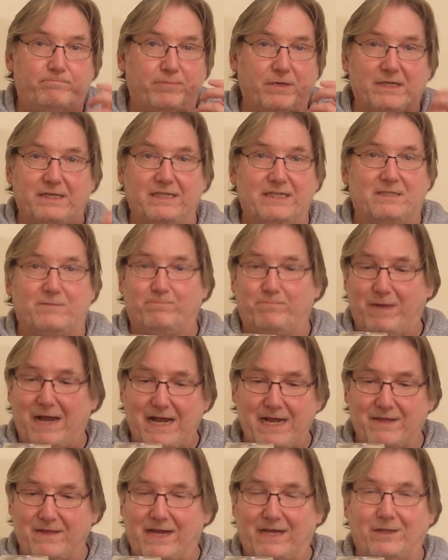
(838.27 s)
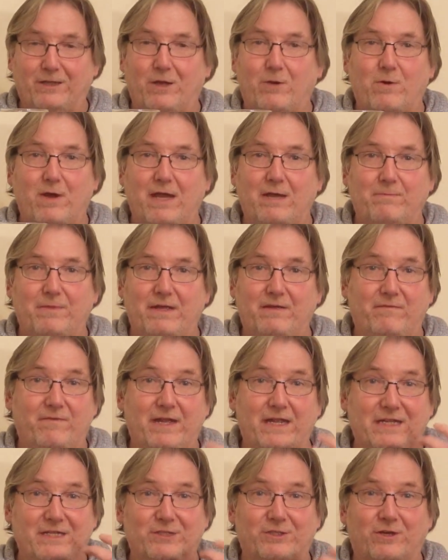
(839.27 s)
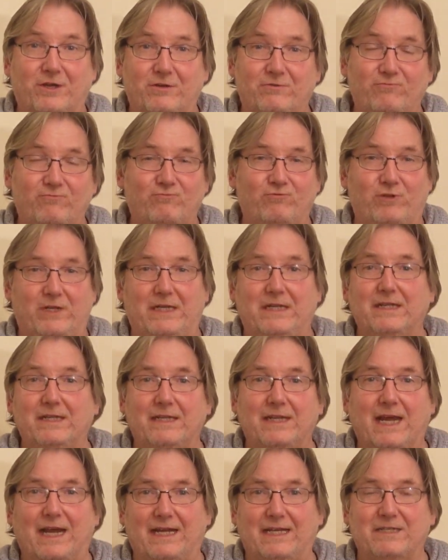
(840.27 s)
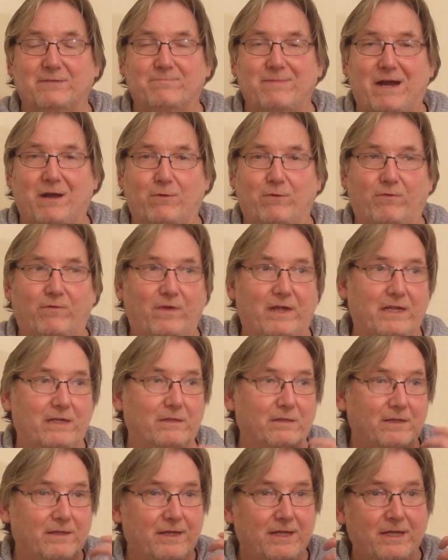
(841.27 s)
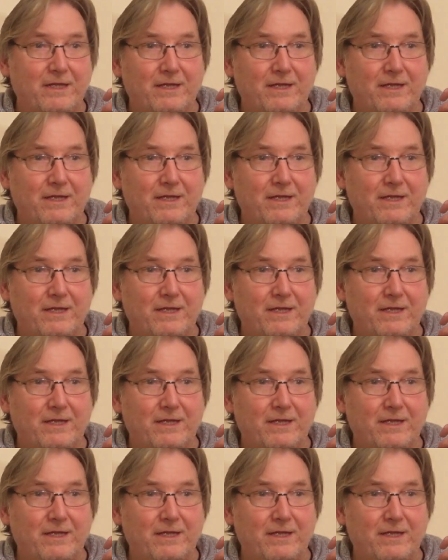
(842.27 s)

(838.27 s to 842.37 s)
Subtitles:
But despite that low ABV, it's got a really nice mouthfeel